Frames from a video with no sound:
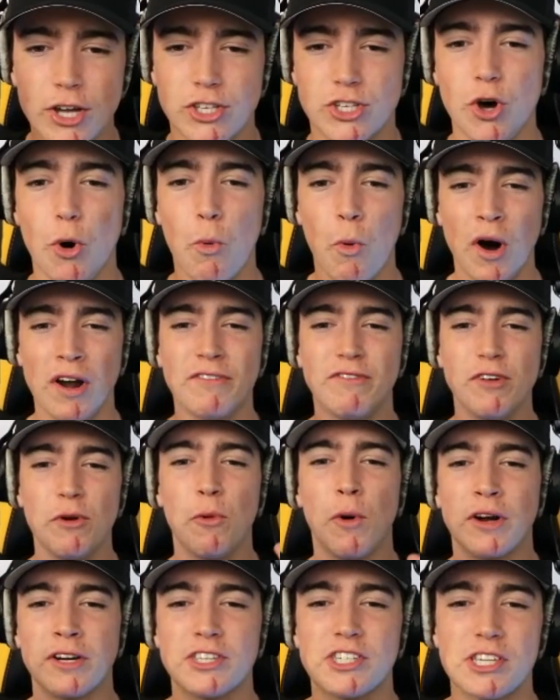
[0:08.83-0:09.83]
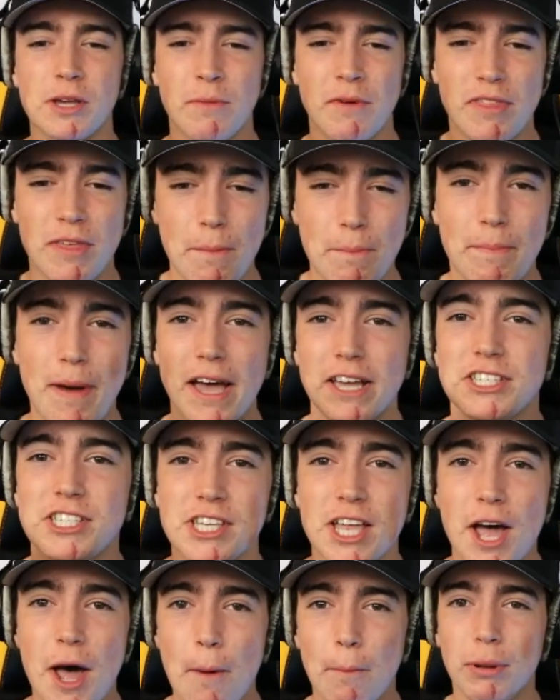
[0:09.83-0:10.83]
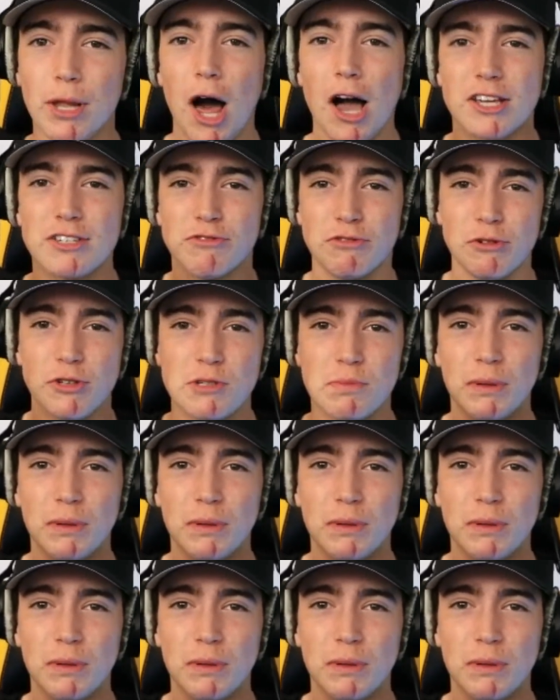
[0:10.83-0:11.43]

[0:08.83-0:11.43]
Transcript: to 1v1 some of the best Fruits